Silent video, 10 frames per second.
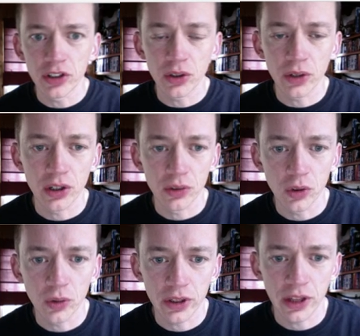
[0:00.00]
here real
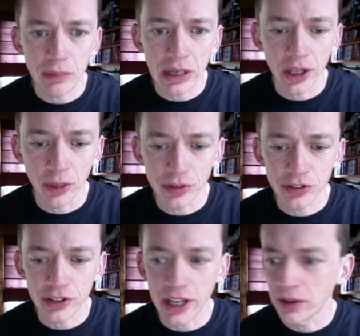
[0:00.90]
quick that may help us
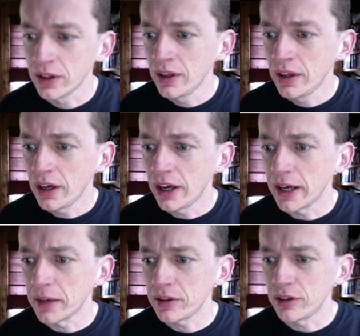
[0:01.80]
out
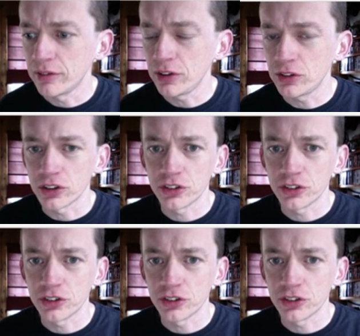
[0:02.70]
uh, in the future.